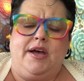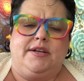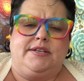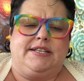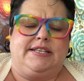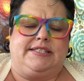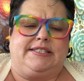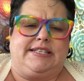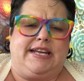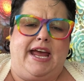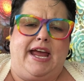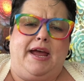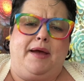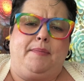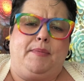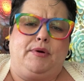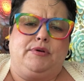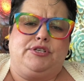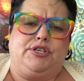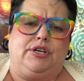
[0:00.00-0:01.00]
to stay
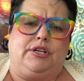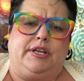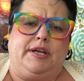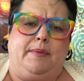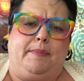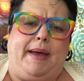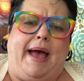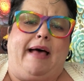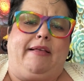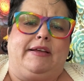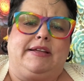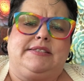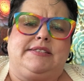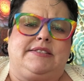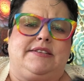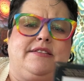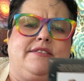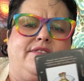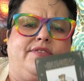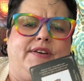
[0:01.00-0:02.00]
emotionally
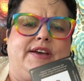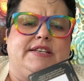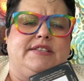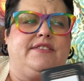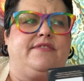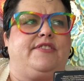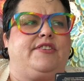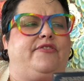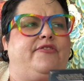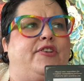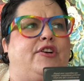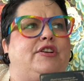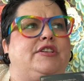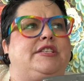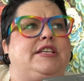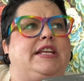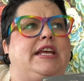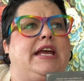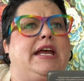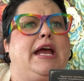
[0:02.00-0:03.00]
balanced in the face of
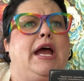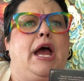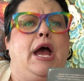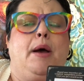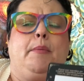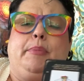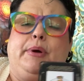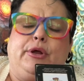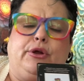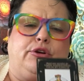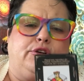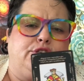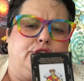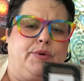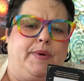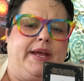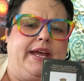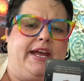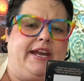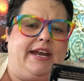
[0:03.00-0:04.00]
adversity, but you're
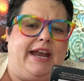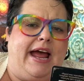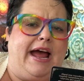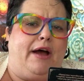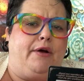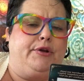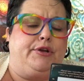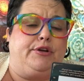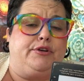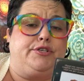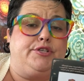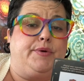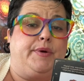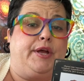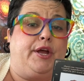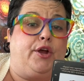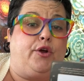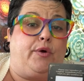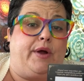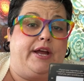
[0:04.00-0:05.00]
doing it now and you're
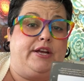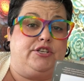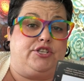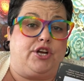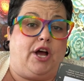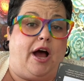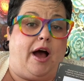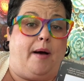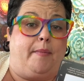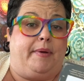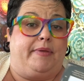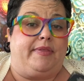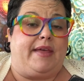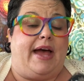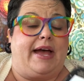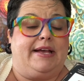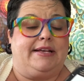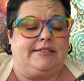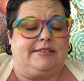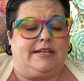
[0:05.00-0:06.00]
doing a great job. And
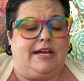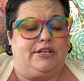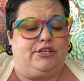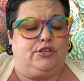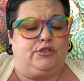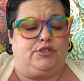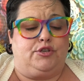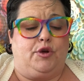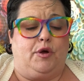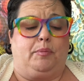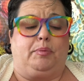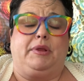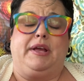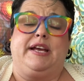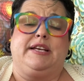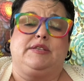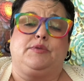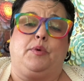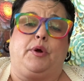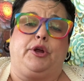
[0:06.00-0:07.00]
that has led you to a
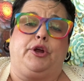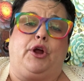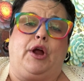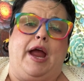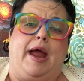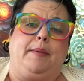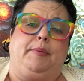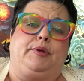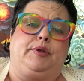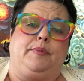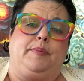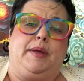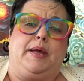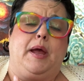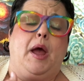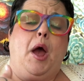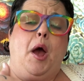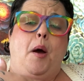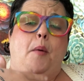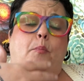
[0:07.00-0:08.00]
place where you're able to
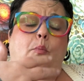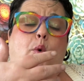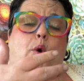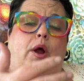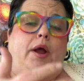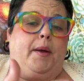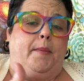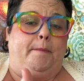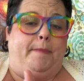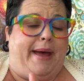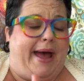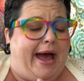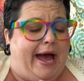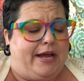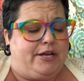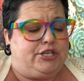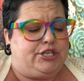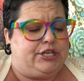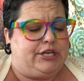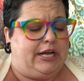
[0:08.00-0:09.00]
be more
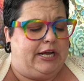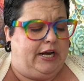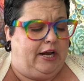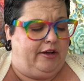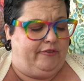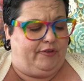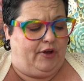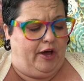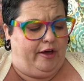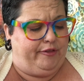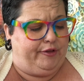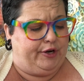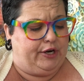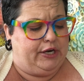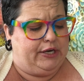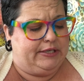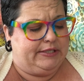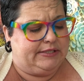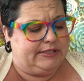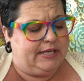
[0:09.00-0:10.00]
compassionate of
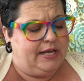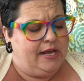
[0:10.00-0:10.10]
others